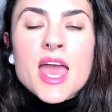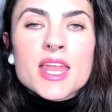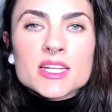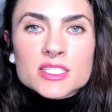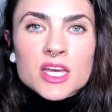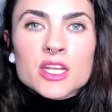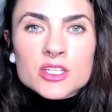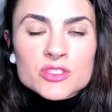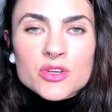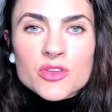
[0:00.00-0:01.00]
and I just got to
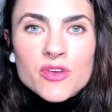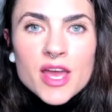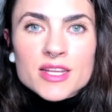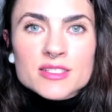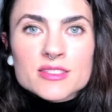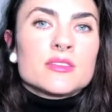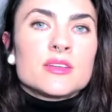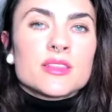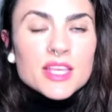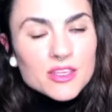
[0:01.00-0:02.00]
enjoy the ride.
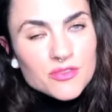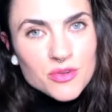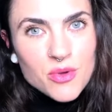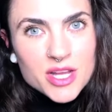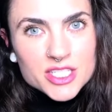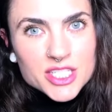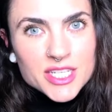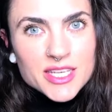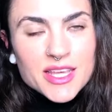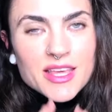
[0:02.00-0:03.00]
Thank you for
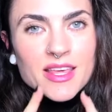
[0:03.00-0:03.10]
watching.